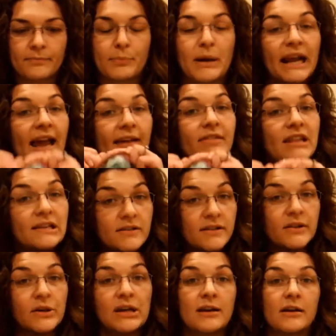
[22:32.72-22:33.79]
But I have these on
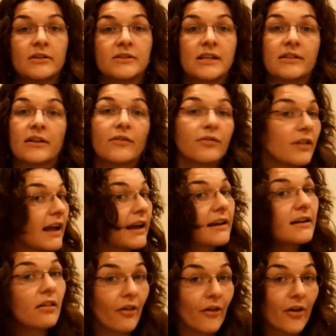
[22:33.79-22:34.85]
the needles and they're
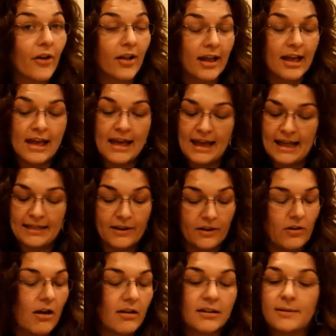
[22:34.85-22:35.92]
flying along and they're
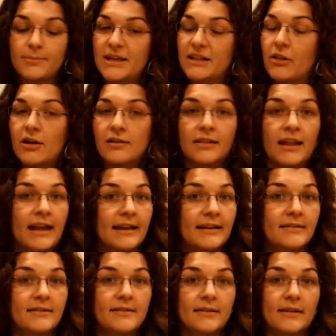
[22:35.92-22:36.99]
not going to be long
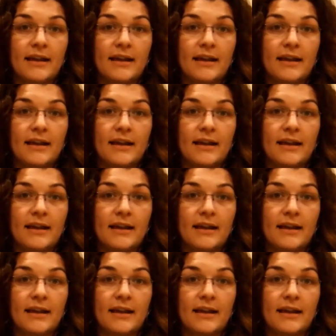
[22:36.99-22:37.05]
legs.